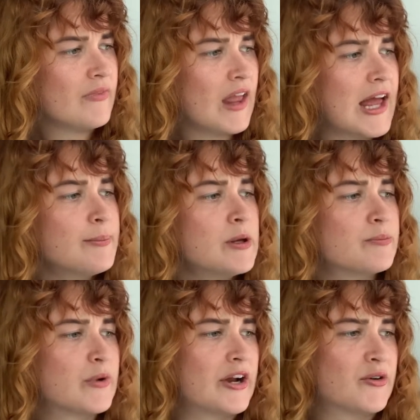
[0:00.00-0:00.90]
I put
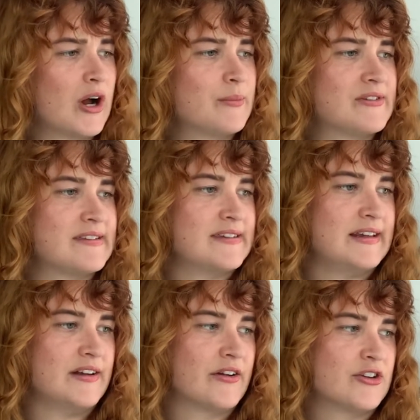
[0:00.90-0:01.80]
breadcrumbs and
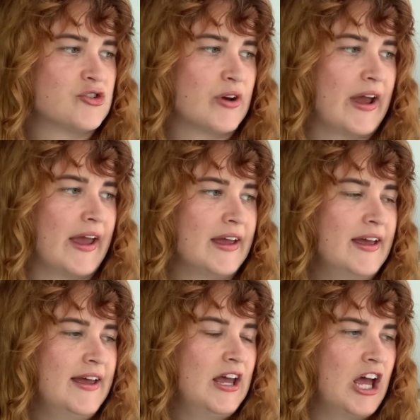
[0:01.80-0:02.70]
seed on the tray
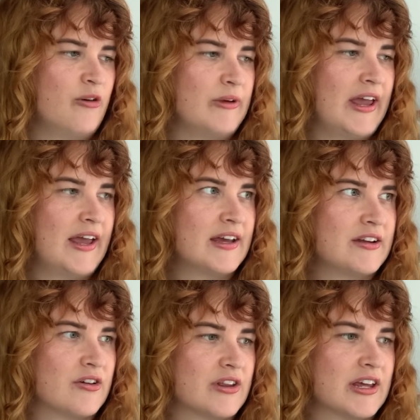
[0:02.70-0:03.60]
and we hang it
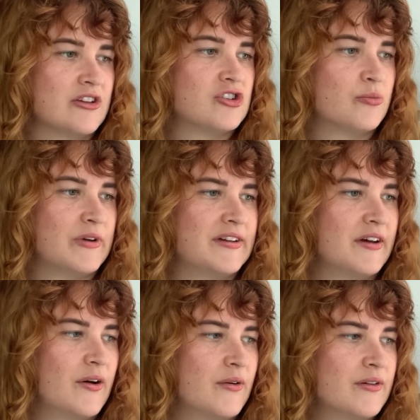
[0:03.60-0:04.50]
near the kitchen
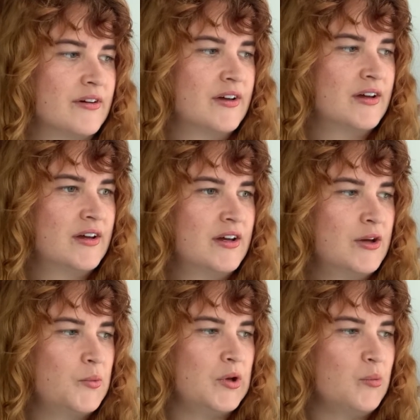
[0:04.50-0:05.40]
window.
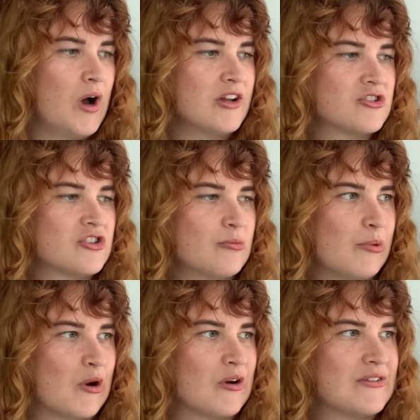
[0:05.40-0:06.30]
We watch the
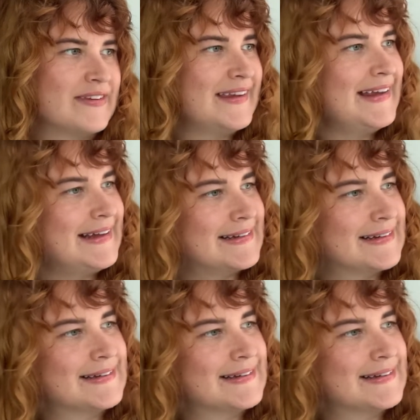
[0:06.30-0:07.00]
birds eat.